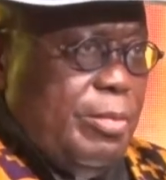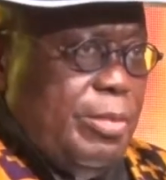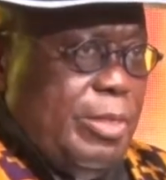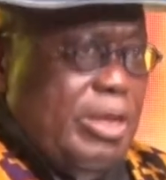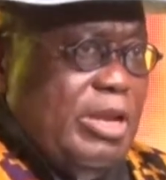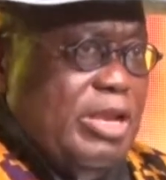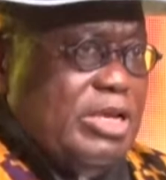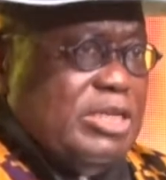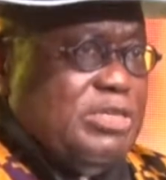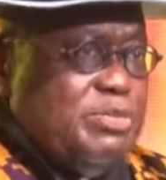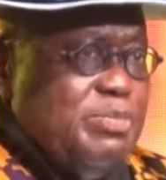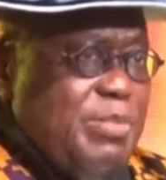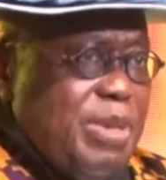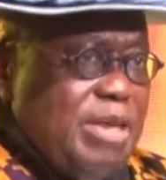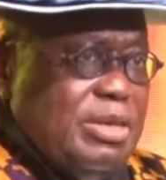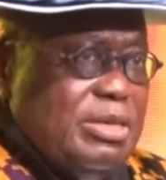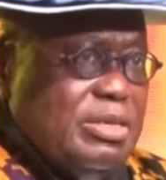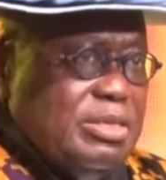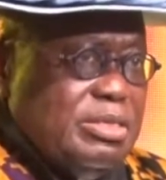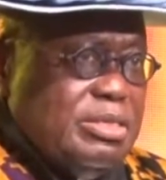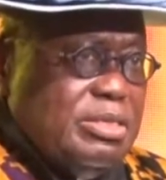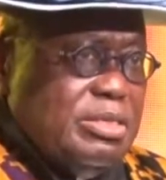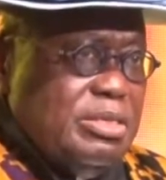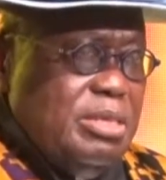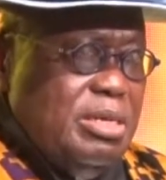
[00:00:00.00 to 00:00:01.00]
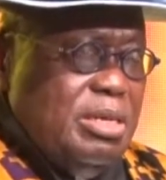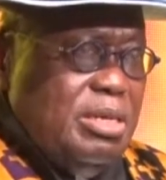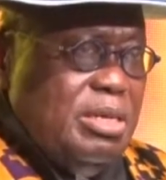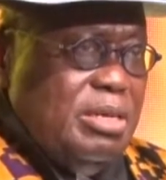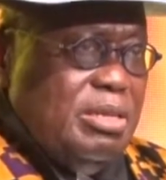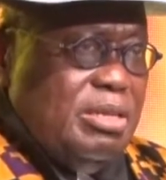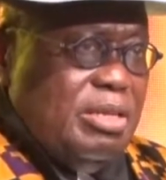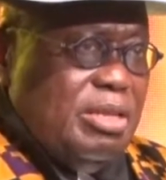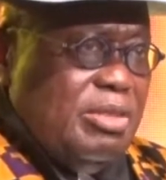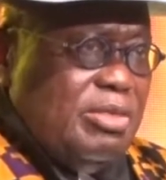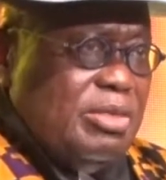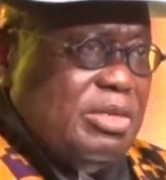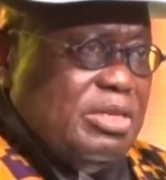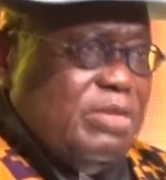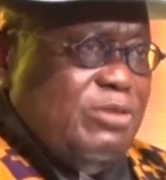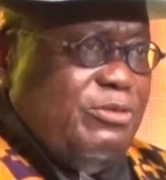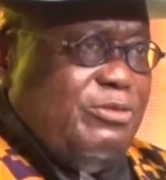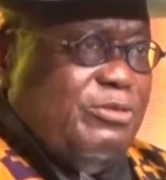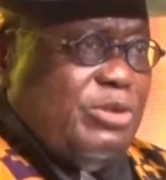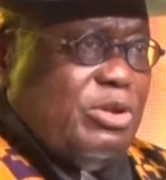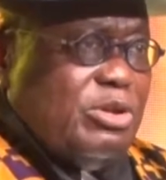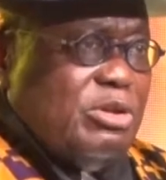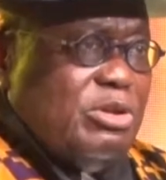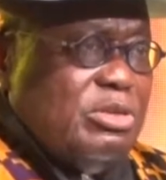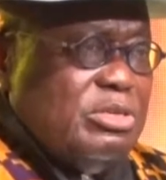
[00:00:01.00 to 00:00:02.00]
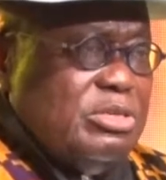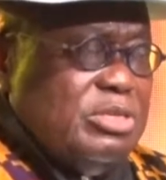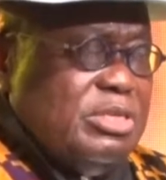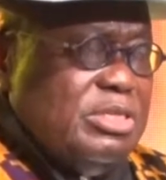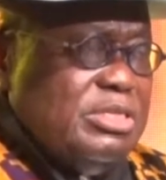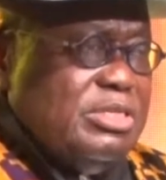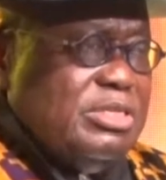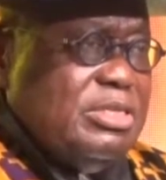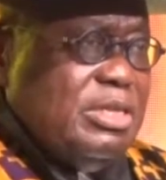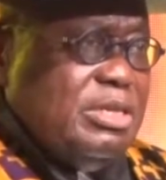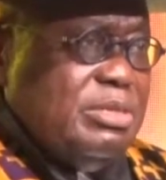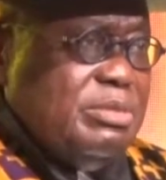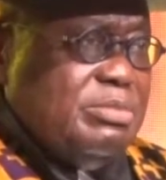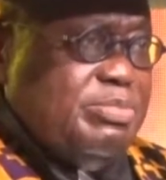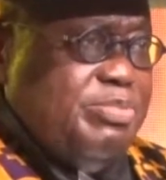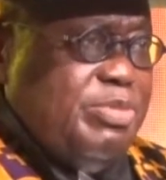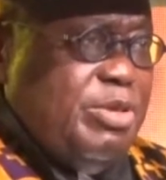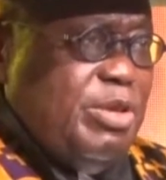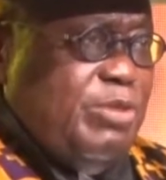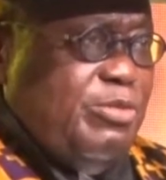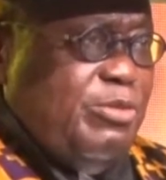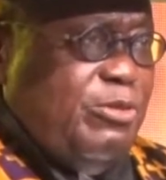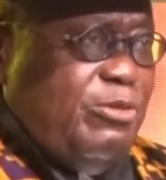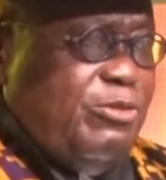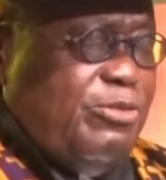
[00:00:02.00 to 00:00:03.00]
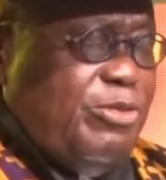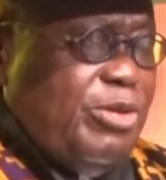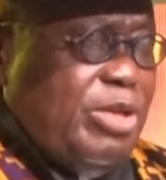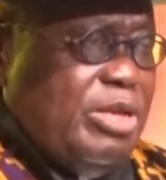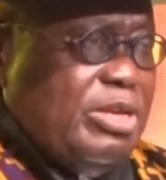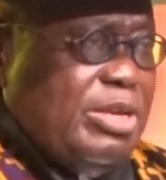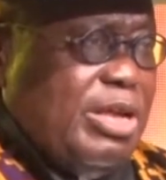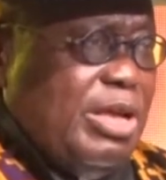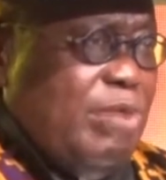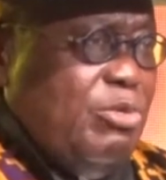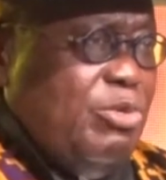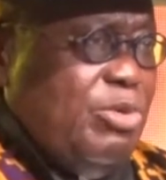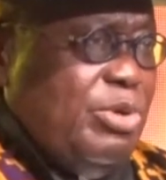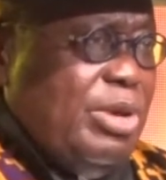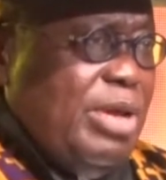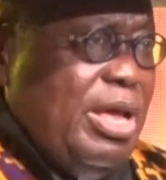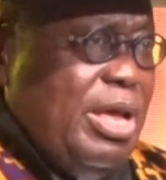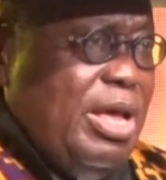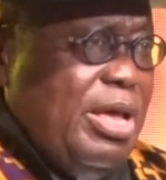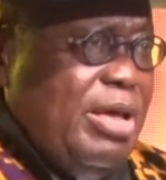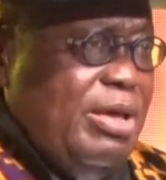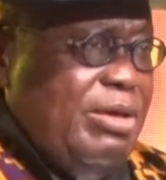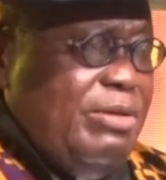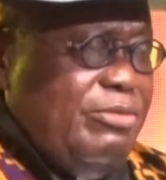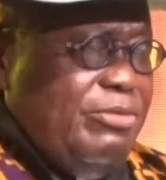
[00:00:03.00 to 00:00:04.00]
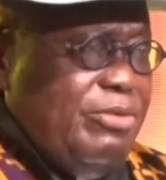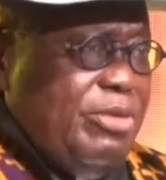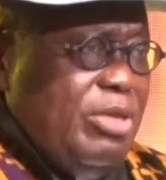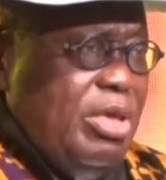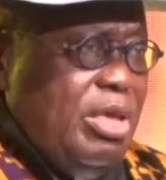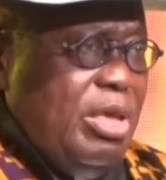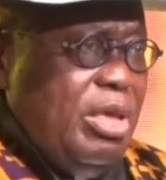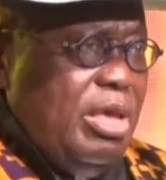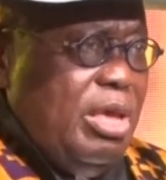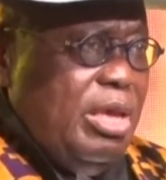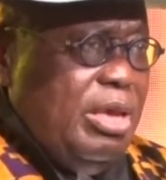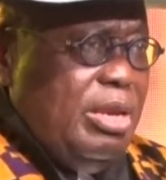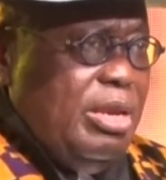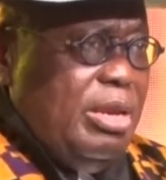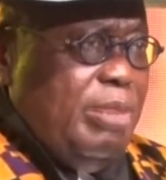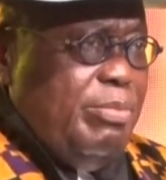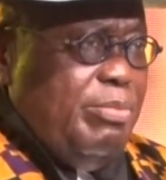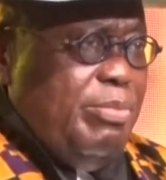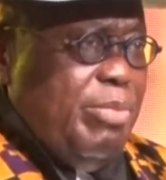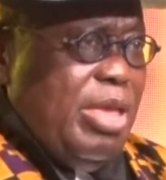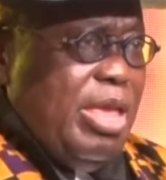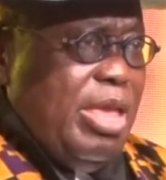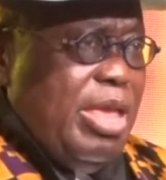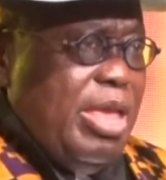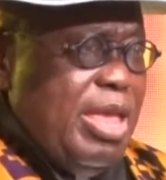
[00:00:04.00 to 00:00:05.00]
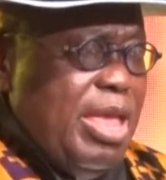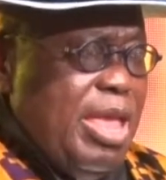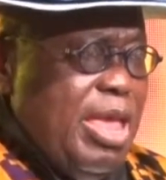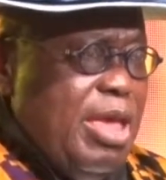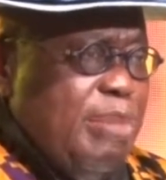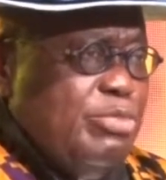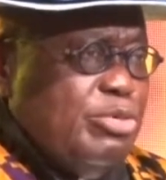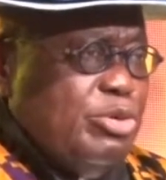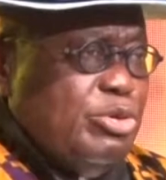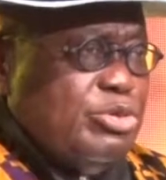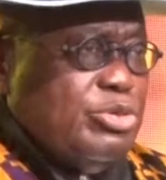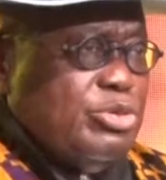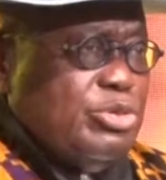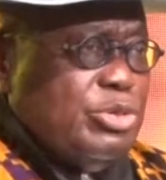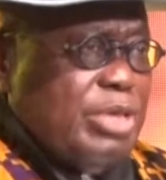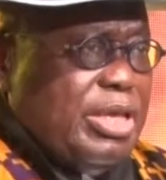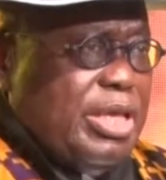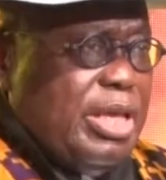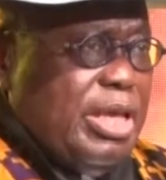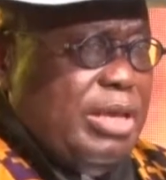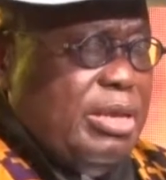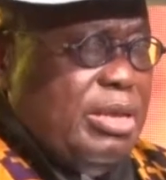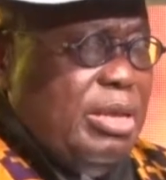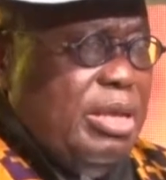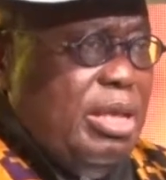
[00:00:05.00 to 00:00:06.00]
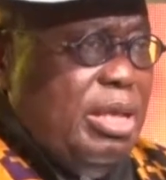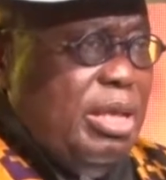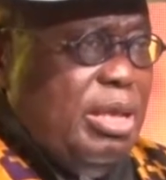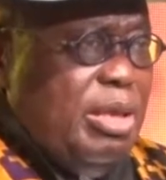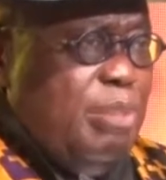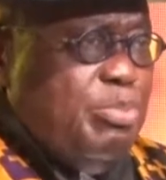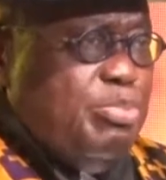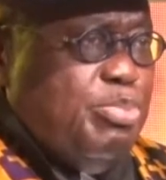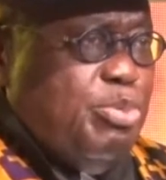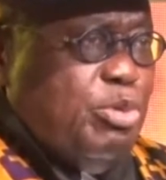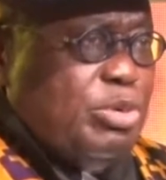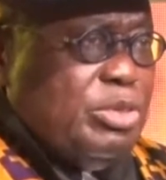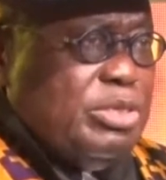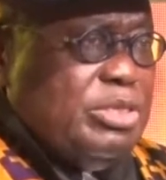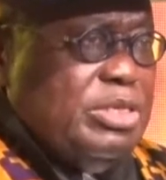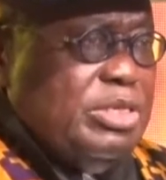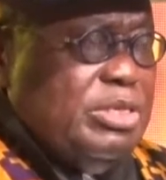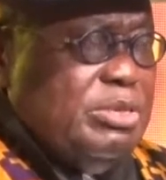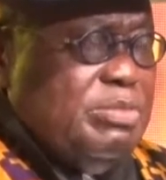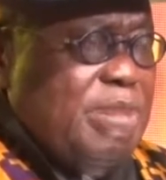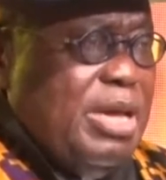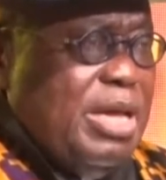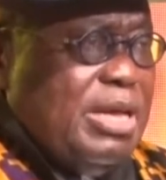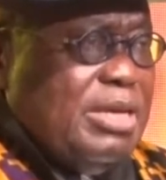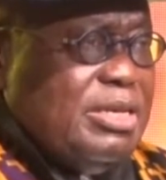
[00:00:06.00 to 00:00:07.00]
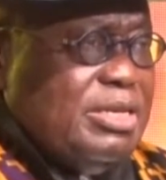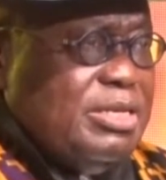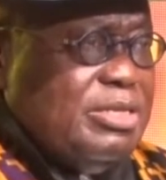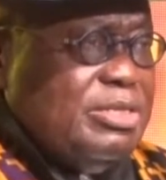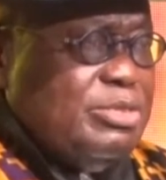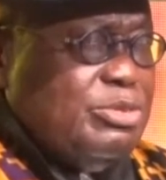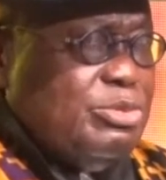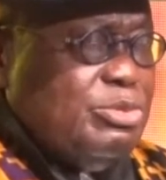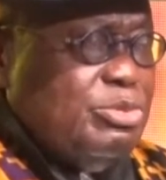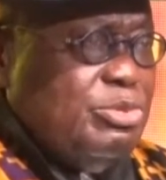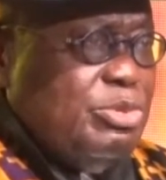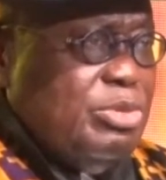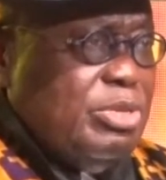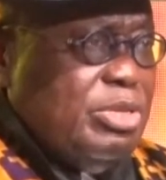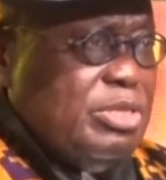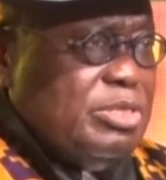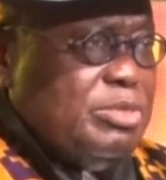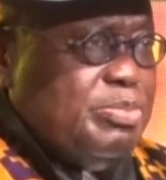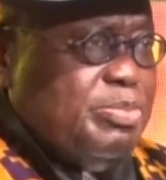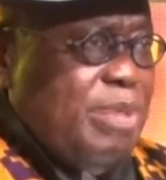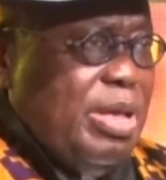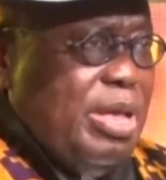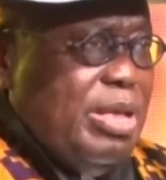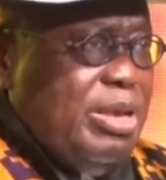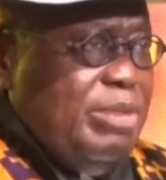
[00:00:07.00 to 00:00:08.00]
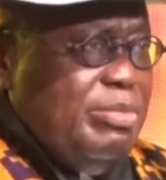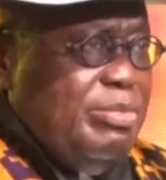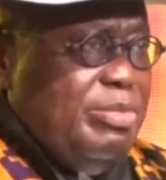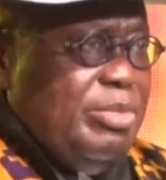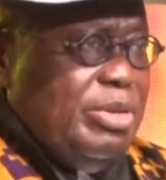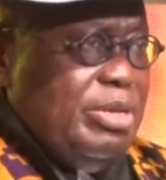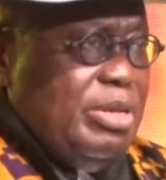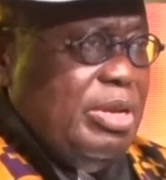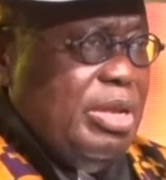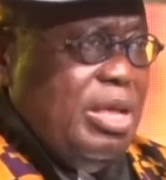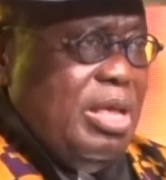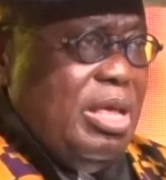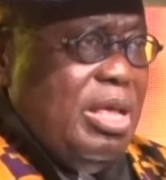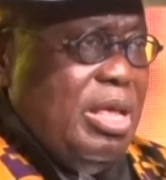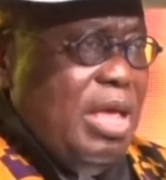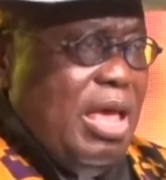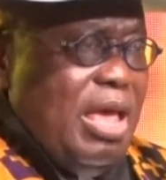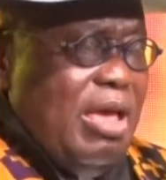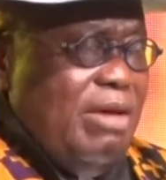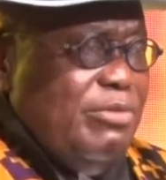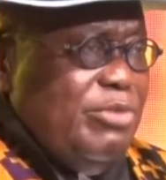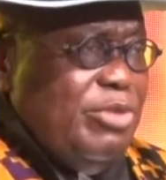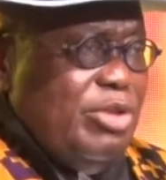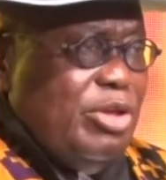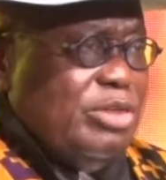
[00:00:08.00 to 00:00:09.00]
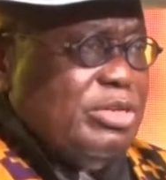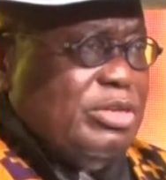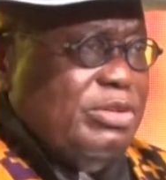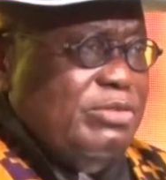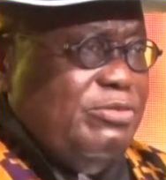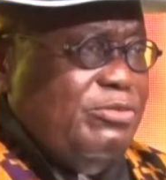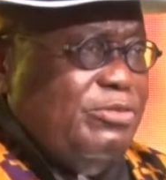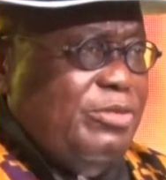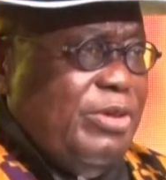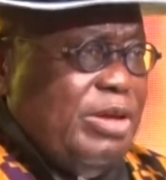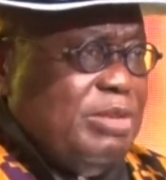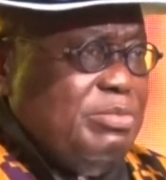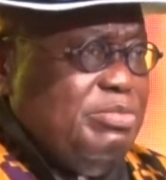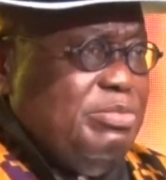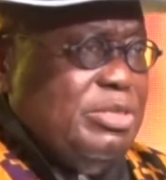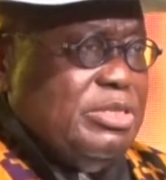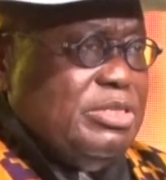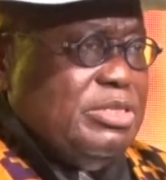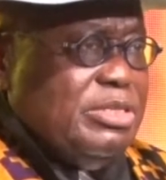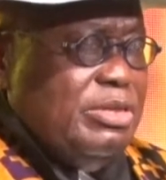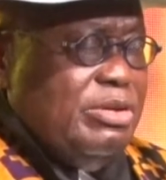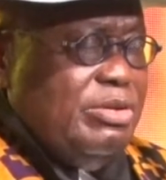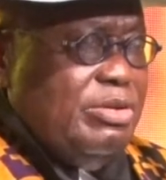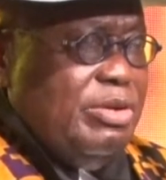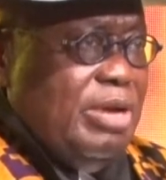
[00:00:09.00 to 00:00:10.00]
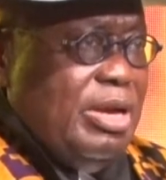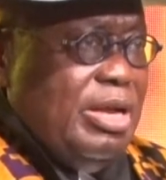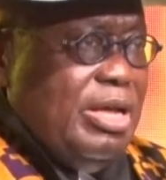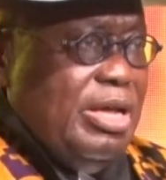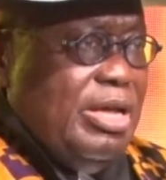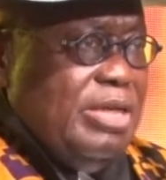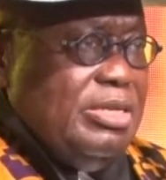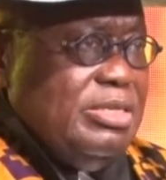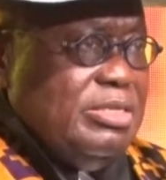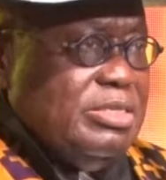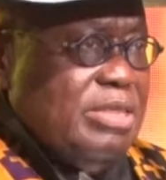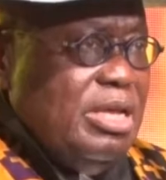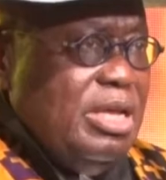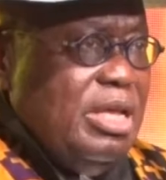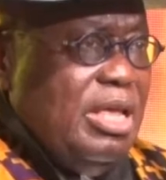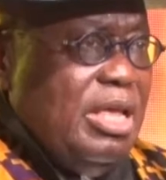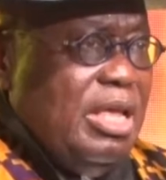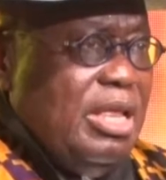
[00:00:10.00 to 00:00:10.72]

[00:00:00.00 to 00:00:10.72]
It has meant that the difficulties that people felt I would have in being able to get important matters through this parliament have not in fact materialized.